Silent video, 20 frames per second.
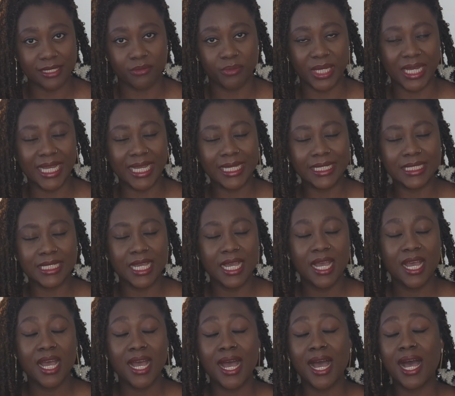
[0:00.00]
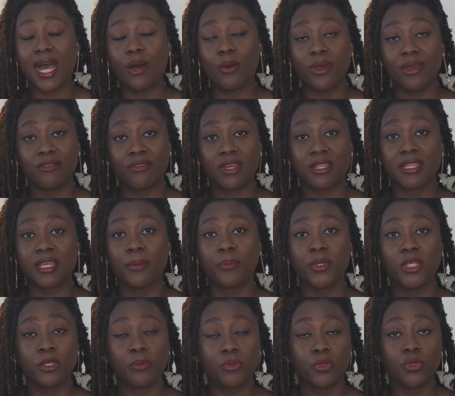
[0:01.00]
bad. However, there are
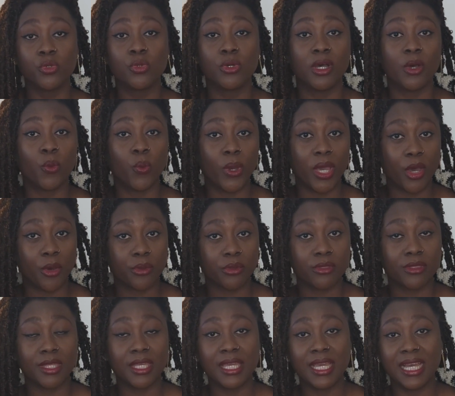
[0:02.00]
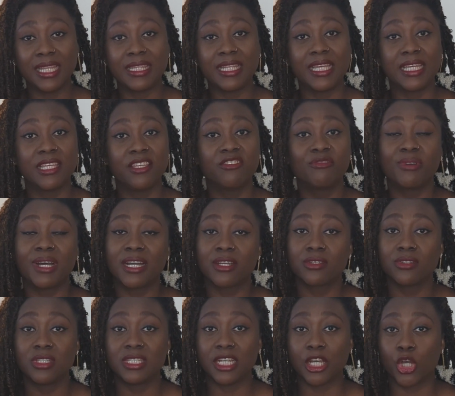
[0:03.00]
people who are wealthy and they give back
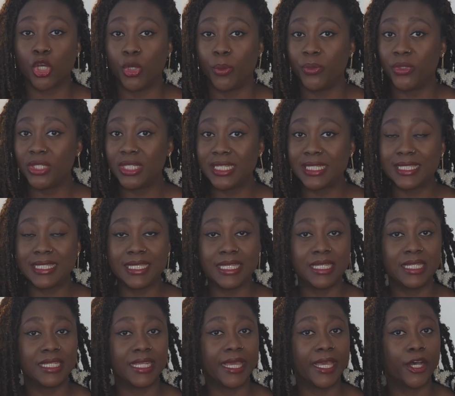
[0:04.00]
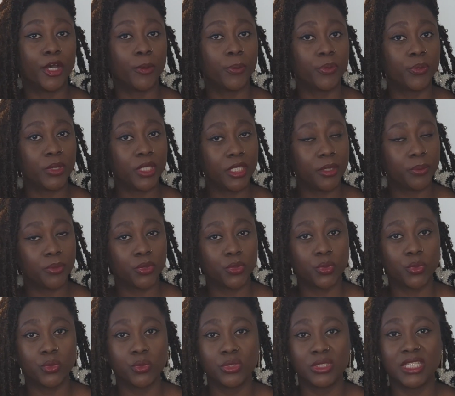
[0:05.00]
to their community, they help
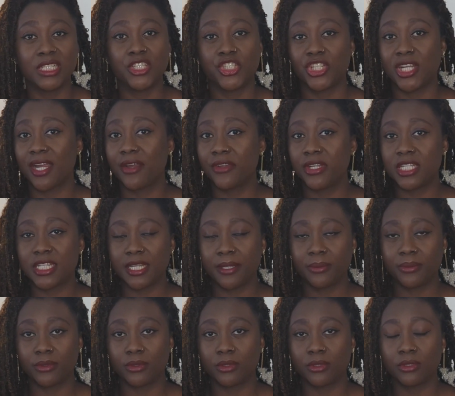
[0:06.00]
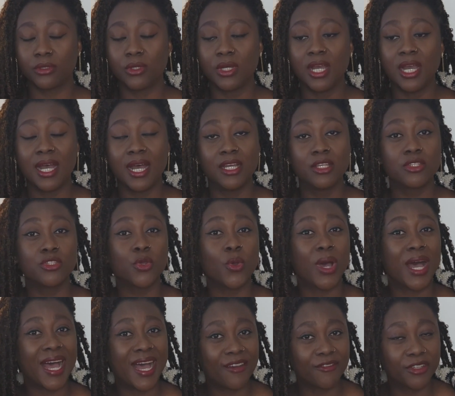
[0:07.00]
people, they're charitable. So
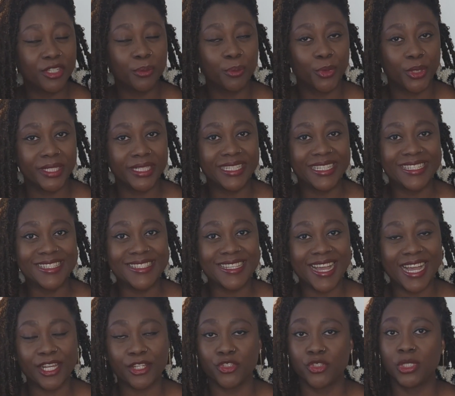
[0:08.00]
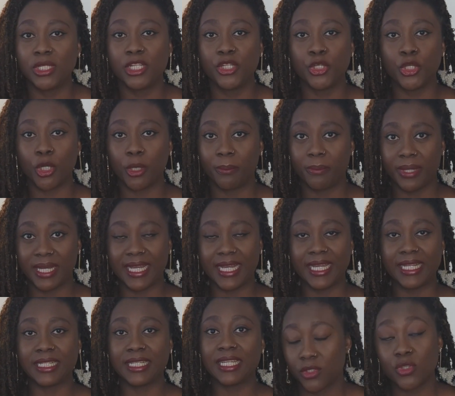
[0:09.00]
having money is actually not
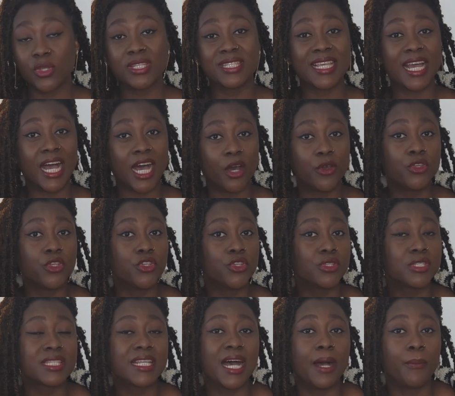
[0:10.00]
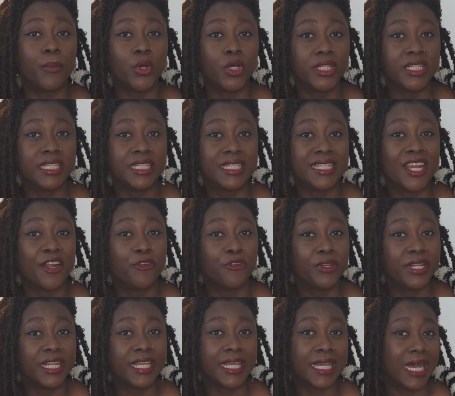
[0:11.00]
bad. So it's how you use that money that
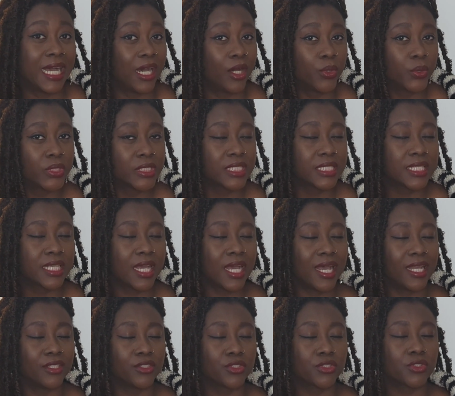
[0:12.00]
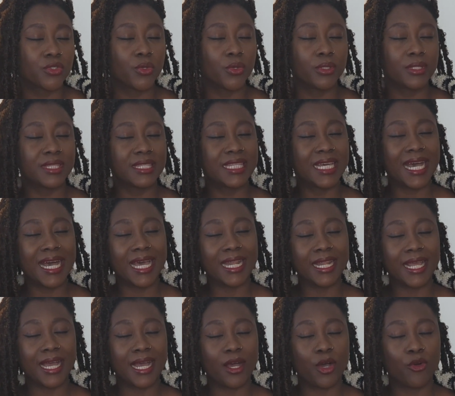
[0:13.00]
really counts. And so
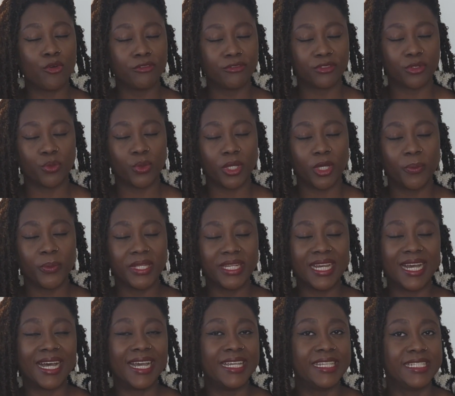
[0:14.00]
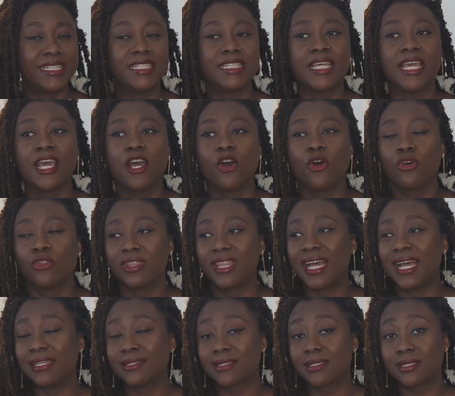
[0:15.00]
that overwhelming idea or
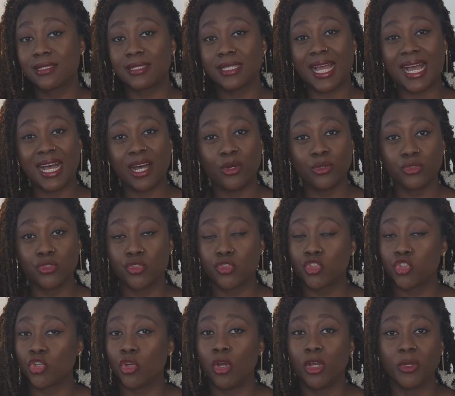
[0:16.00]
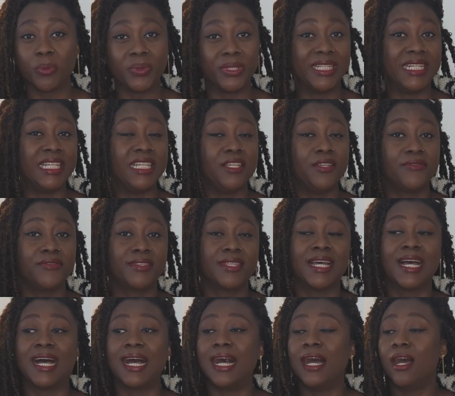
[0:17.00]
that sound strong belief
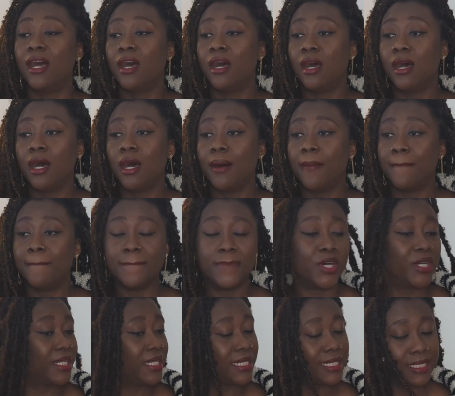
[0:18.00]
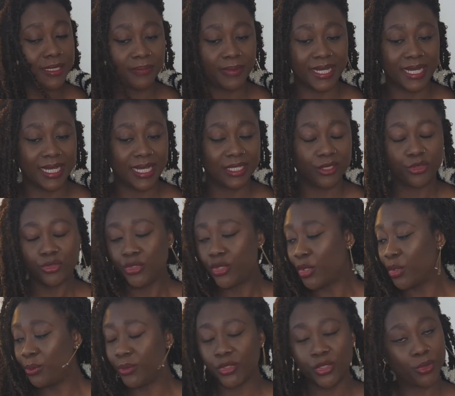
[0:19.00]
that money is bad,
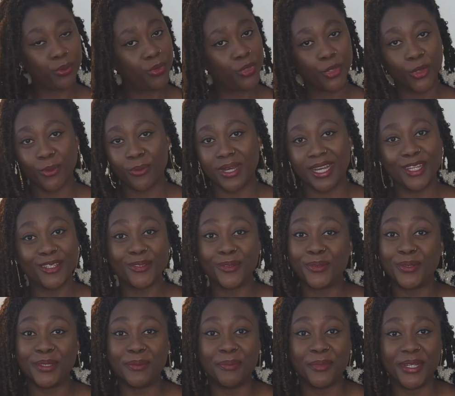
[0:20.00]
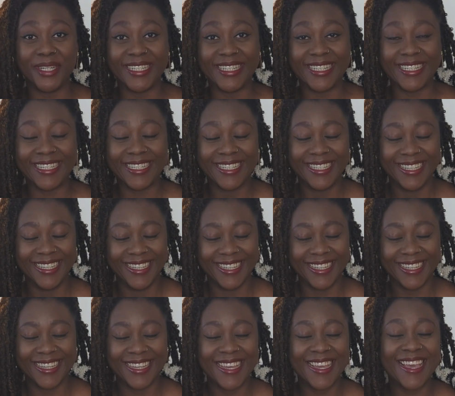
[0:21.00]
nope, nope, nope, I don't want money,
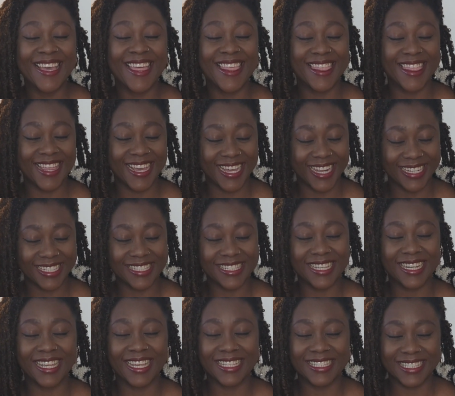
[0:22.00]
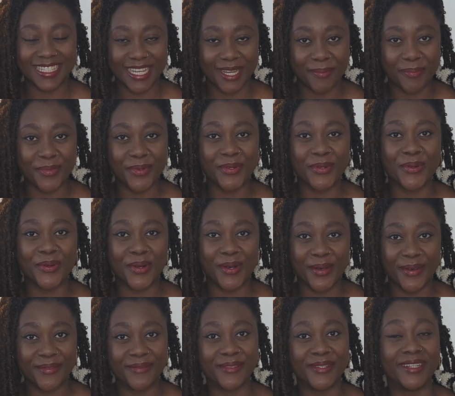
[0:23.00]
that is an example
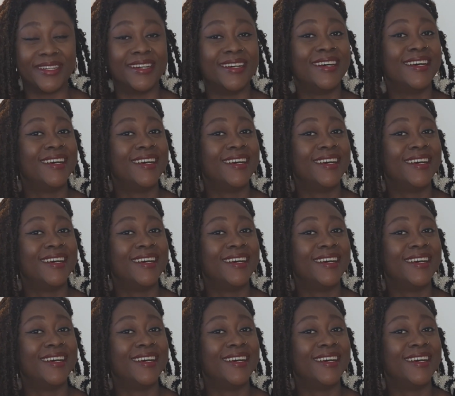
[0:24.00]
of a